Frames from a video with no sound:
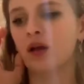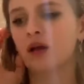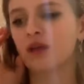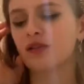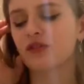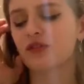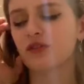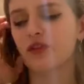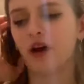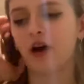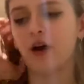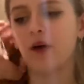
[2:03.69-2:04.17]

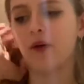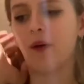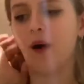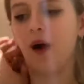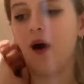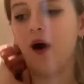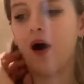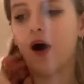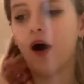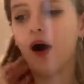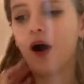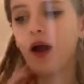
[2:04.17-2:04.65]
So
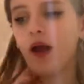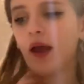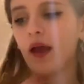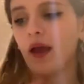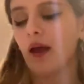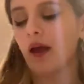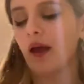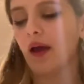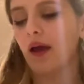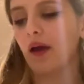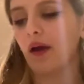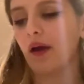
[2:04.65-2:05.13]

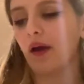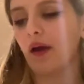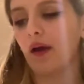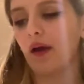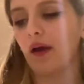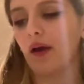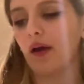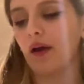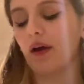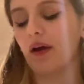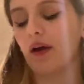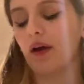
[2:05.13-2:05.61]
I
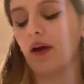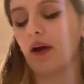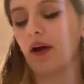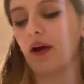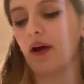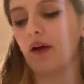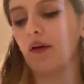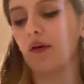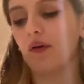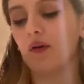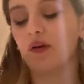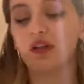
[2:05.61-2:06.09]

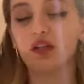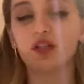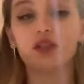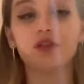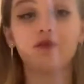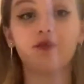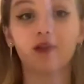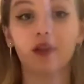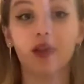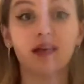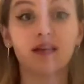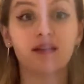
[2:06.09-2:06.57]

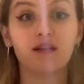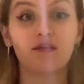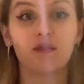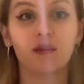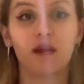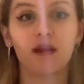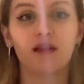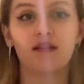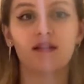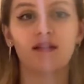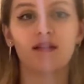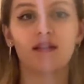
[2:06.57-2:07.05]
auditioned for loads of
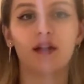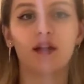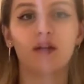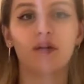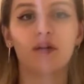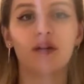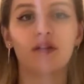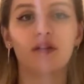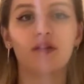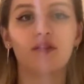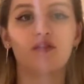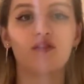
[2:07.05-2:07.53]
places, and I
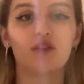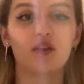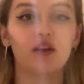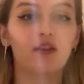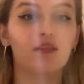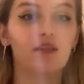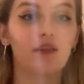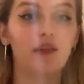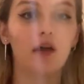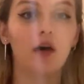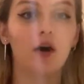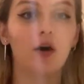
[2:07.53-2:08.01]
got into
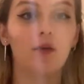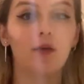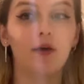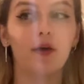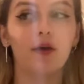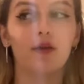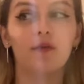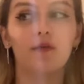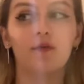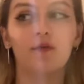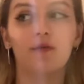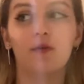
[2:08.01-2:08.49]
Trinity
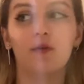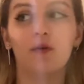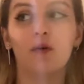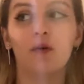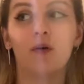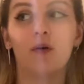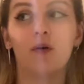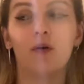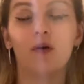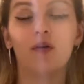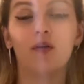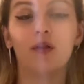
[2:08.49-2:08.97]
Larbin
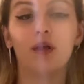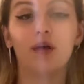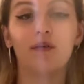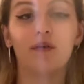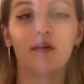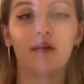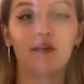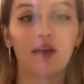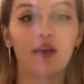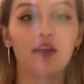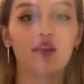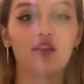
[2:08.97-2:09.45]
for the
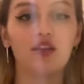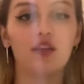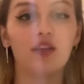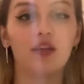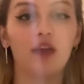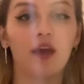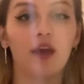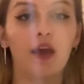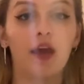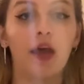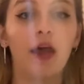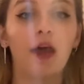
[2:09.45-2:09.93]
foundation
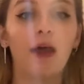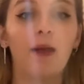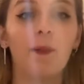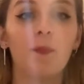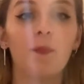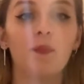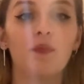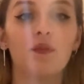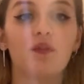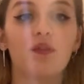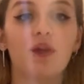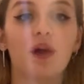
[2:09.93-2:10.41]
year.
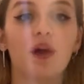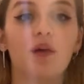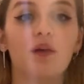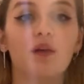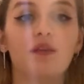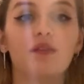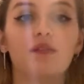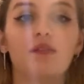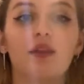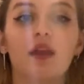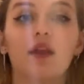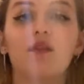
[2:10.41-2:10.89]
So
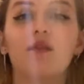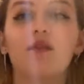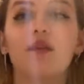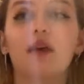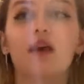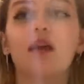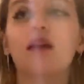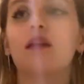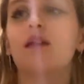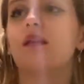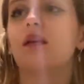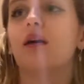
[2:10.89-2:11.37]
instead of
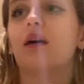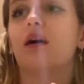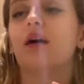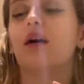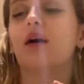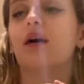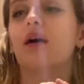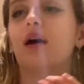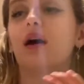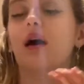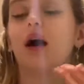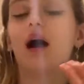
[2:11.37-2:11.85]
taking
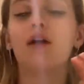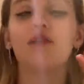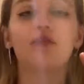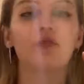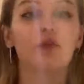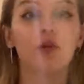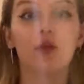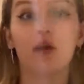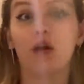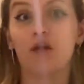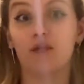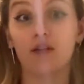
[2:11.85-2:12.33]
after
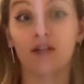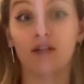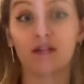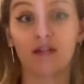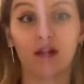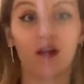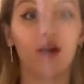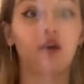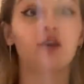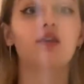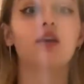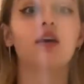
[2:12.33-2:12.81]
a lot of
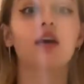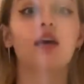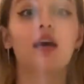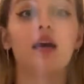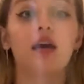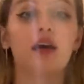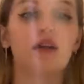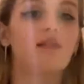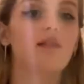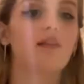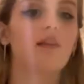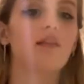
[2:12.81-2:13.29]
research,
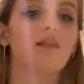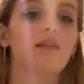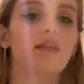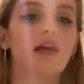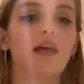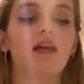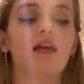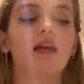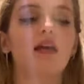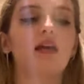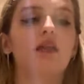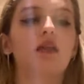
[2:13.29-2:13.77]
instead of
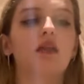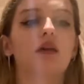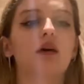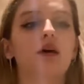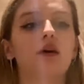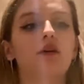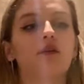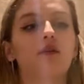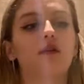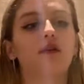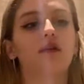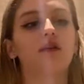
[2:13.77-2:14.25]
taking
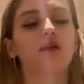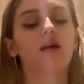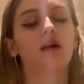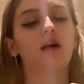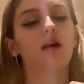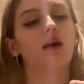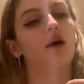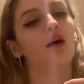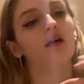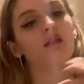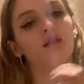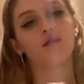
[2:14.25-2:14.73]
the
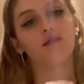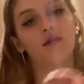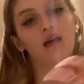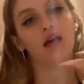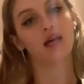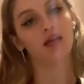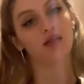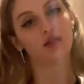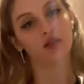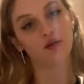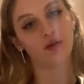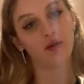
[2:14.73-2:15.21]

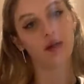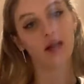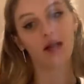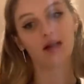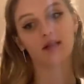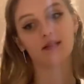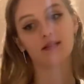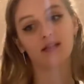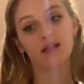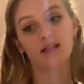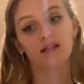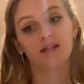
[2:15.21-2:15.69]
3-year degree, I
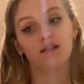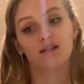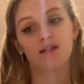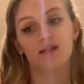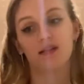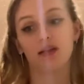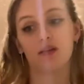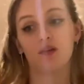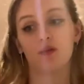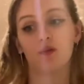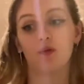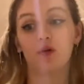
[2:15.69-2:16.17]
decided to
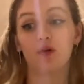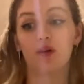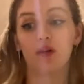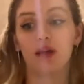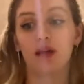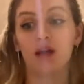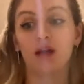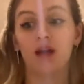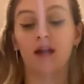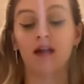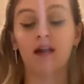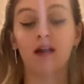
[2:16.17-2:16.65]
take the
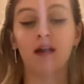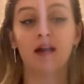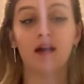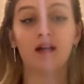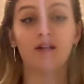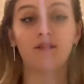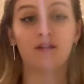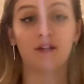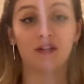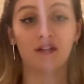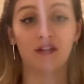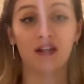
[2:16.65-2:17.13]
1-year
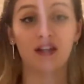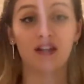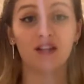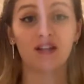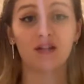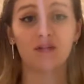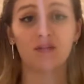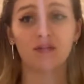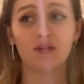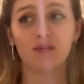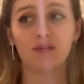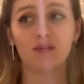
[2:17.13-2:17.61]

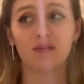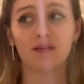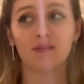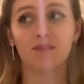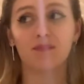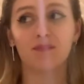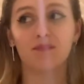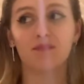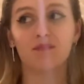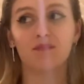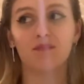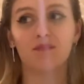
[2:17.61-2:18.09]
foundation, which was
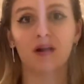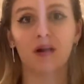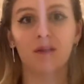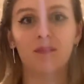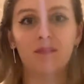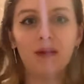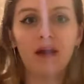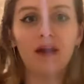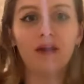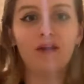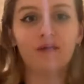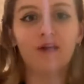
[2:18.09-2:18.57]
a
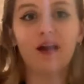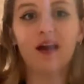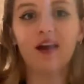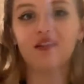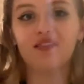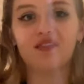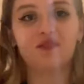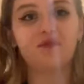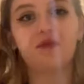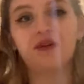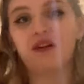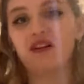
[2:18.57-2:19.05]
big
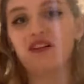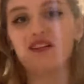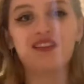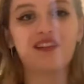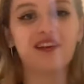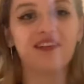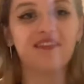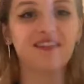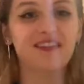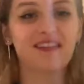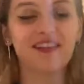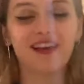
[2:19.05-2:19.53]
risk, because
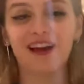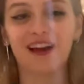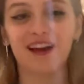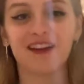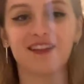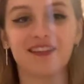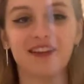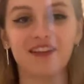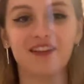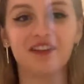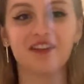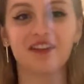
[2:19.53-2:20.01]
I was like
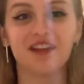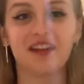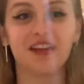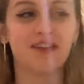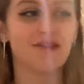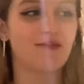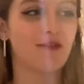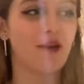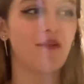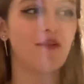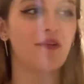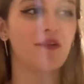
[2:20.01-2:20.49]
essentially
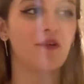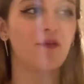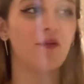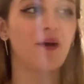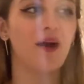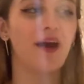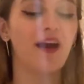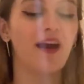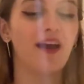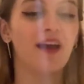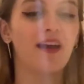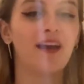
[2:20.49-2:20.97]
throwing
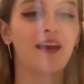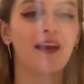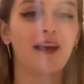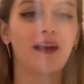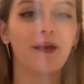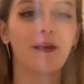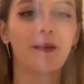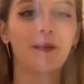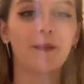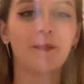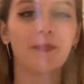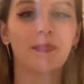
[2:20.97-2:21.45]
away
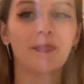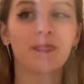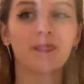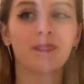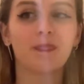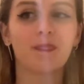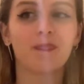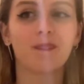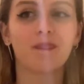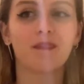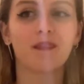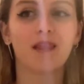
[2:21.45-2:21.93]

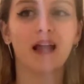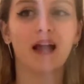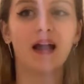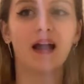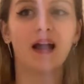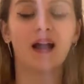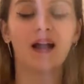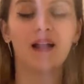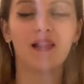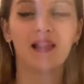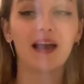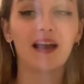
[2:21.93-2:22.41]

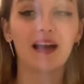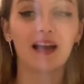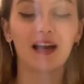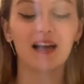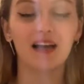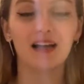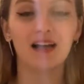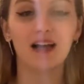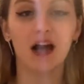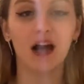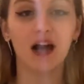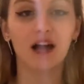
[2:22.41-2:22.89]
like
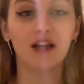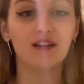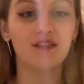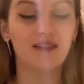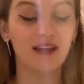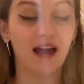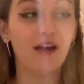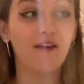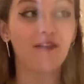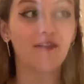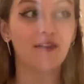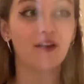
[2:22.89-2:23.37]
a
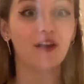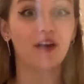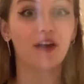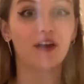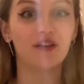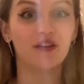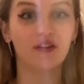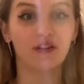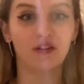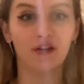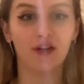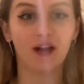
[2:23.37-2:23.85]
definite
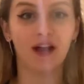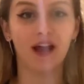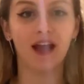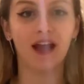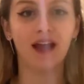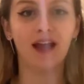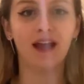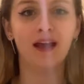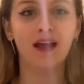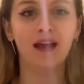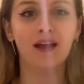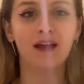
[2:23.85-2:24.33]

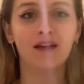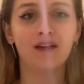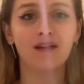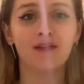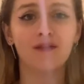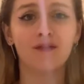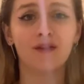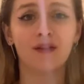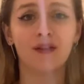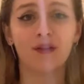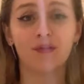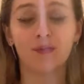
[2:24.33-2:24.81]
degree
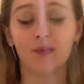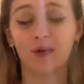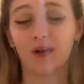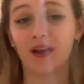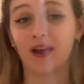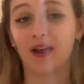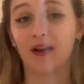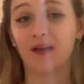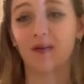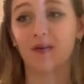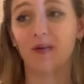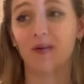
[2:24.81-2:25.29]
for this
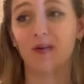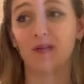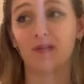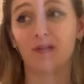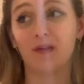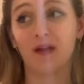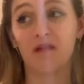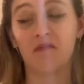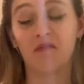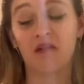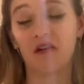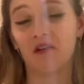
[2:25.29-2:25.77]
1-year course
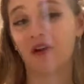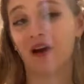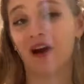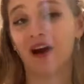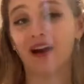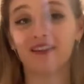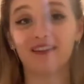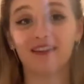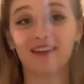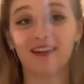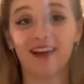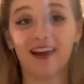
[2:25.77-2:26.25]
where I might not
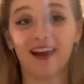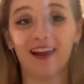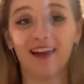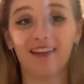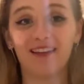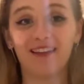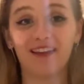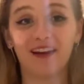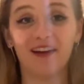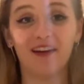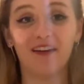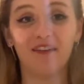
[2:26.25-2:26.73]
actually get
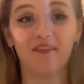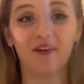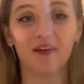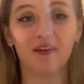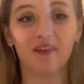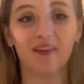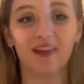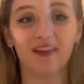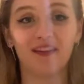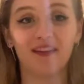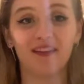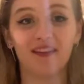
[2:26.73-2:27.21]
anything out of it at
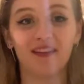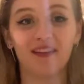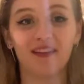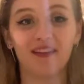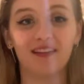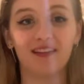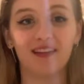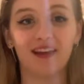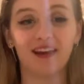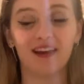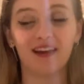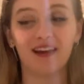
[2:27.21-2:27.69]

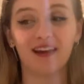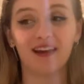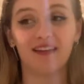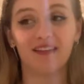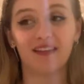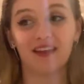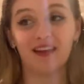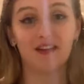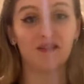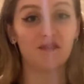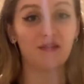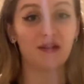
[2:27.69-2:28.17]

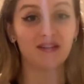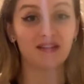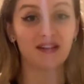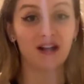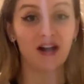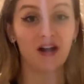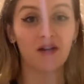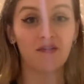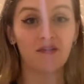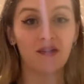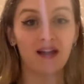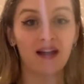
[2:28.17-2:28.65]
the end of my
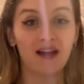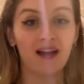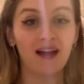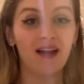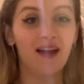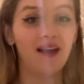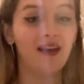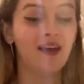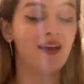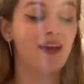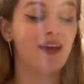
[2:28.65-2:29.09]
time there.